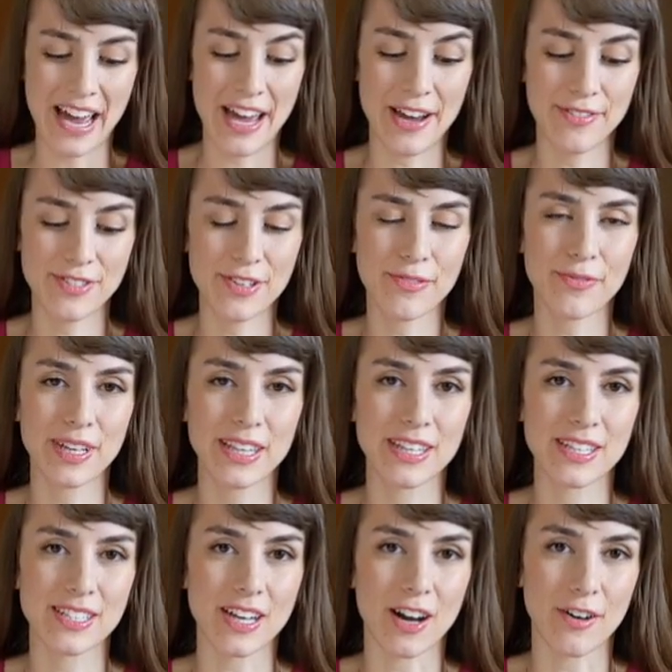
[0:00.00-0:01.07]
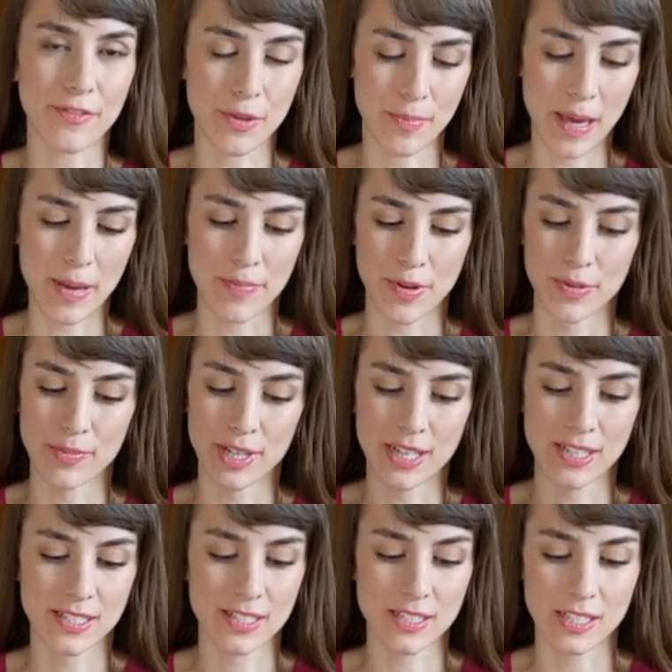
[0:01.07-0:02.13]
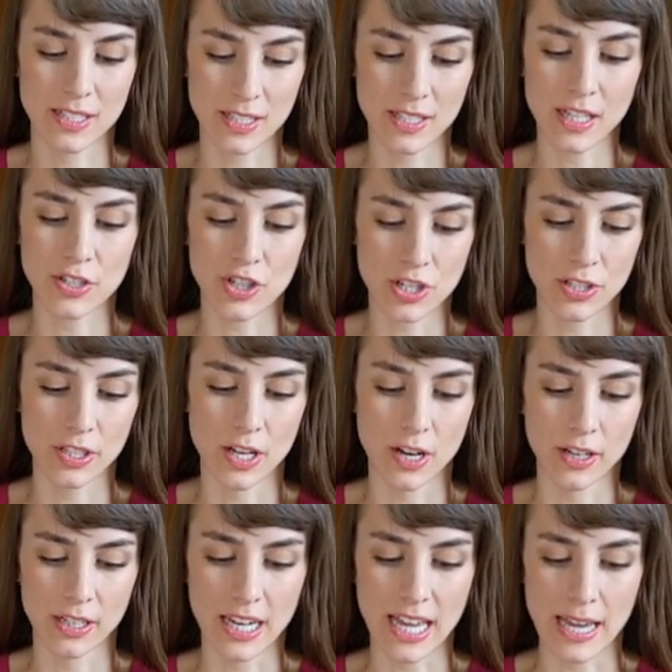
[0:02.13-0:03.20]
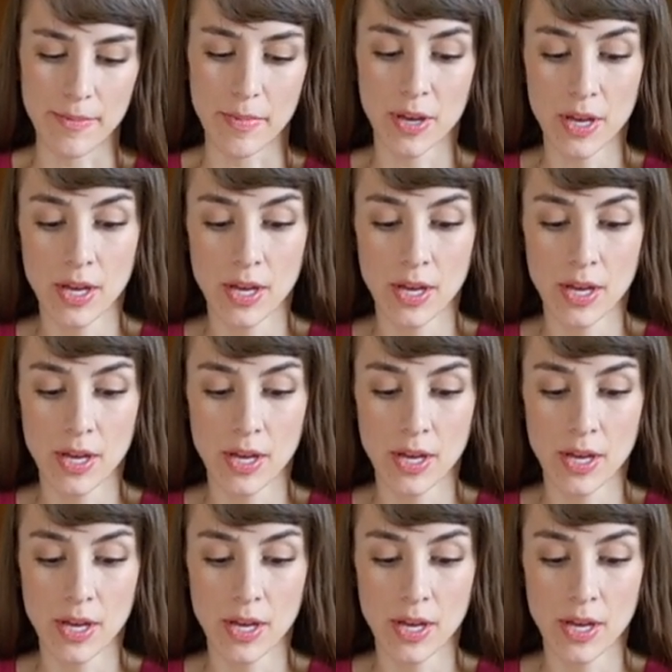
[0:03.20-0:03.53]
I have to read this off the paper because it's such a long name